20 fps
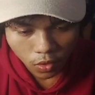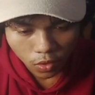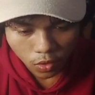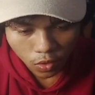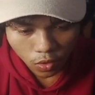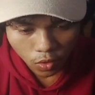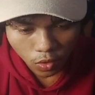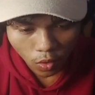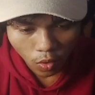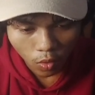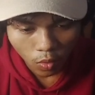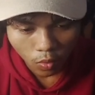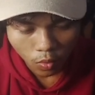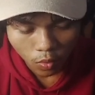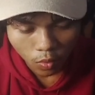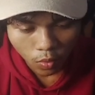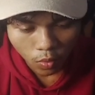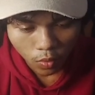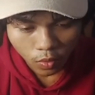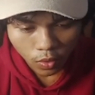so
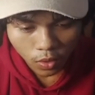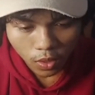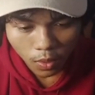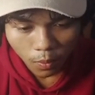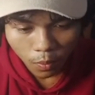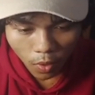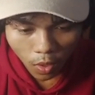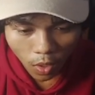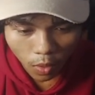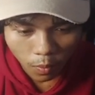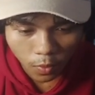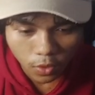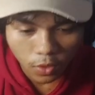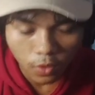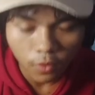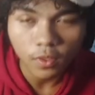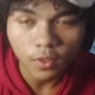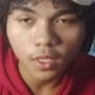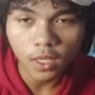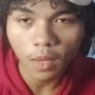the purpose
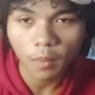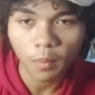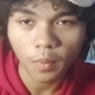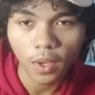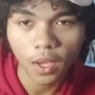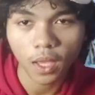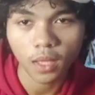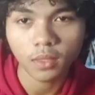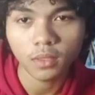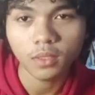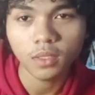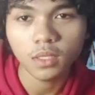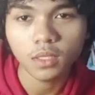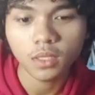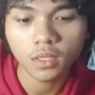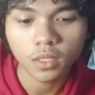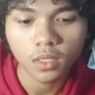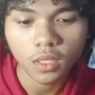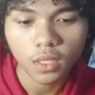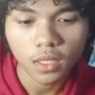of the append
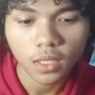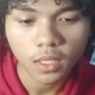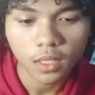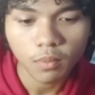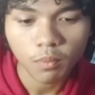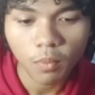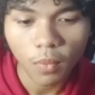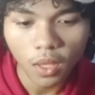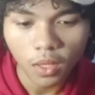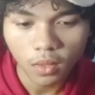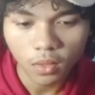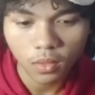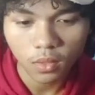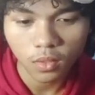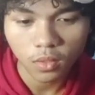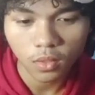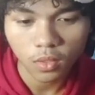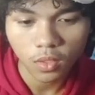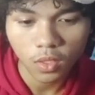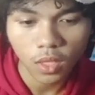method
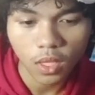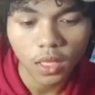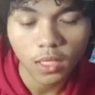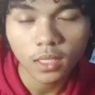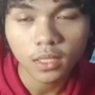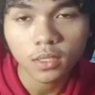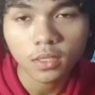is